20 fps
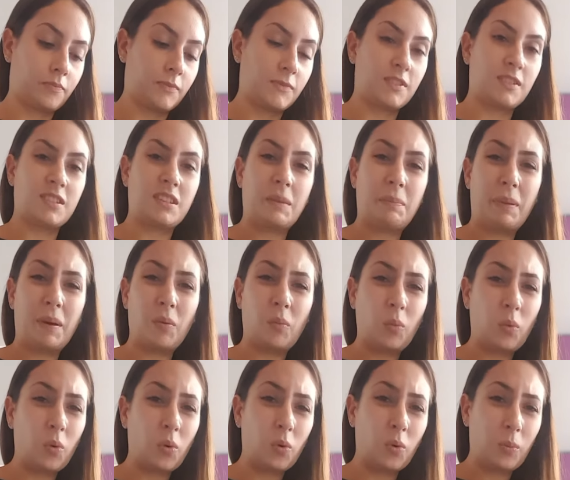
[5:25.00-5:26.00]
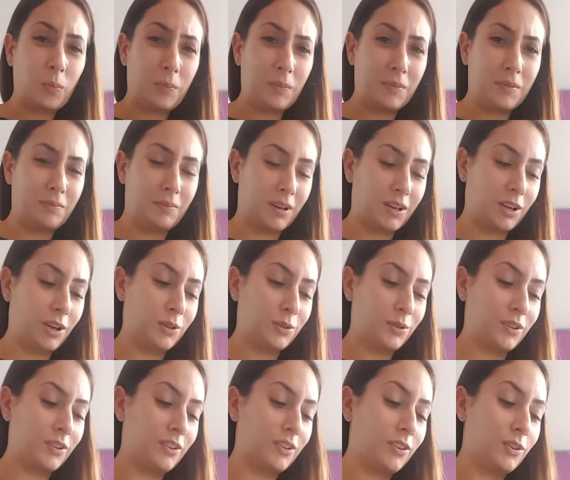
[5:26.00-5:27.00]
So it's a bit warm, my
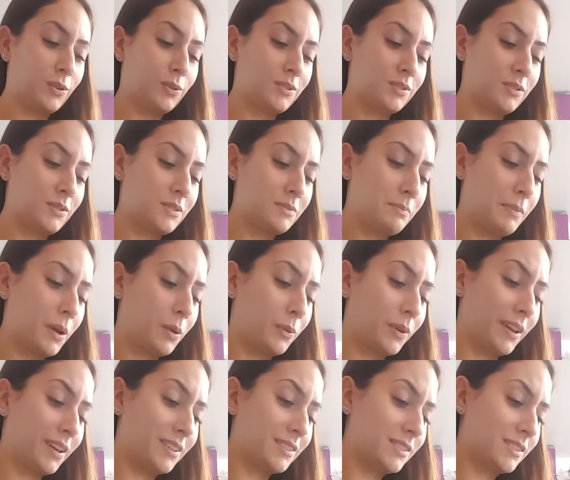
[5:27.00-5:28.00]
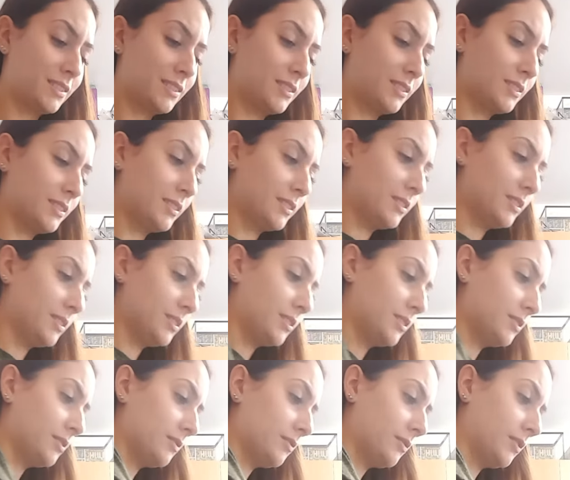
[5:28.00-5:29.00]
coconut oil, so it's melted.
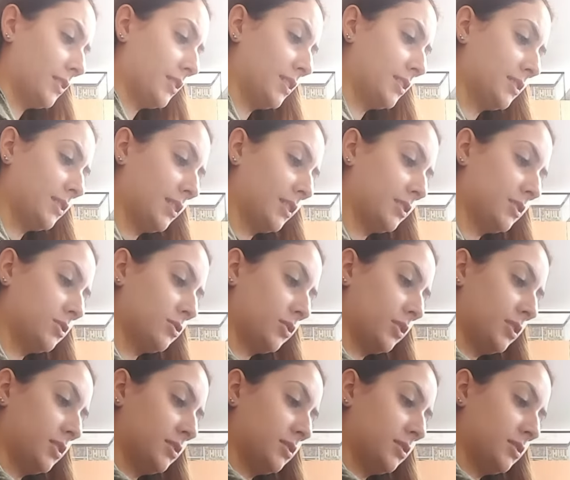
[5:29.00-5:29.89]
Right, add that straight